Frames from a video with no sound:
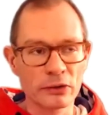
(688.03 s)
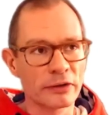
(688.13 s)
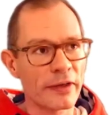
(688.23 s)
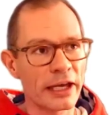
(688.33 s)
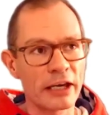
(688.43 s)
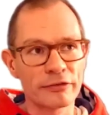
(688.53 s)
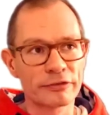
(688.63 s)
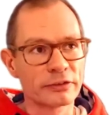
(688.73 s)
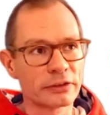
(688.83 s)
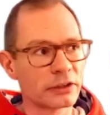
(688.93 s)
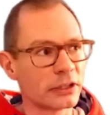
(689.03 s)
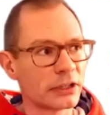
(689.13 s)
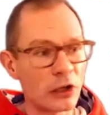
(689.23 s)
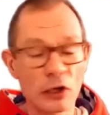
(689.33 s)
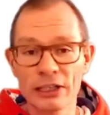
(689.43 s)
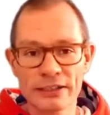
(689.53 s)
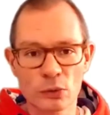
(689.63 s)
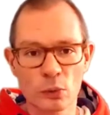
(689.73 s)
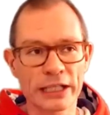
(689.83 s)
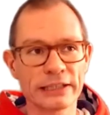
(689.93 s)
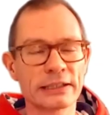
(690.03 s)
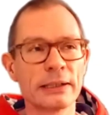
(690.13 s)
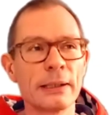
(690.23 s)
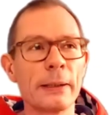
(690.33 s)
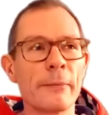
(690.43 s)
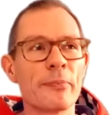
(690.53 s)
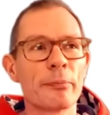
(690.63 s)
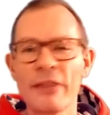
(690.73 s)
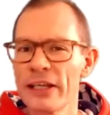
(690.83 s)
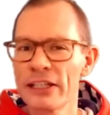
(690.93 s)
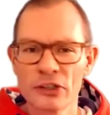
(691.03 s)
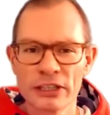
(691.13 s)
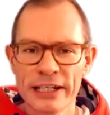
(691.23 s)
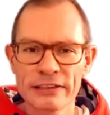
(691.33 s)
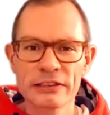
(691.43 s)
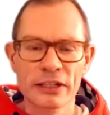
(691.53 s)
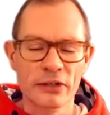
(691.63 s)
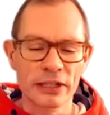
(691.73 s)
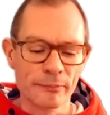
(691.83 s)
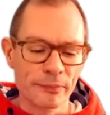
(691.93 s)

They have a lot less waste, but that's not necessary.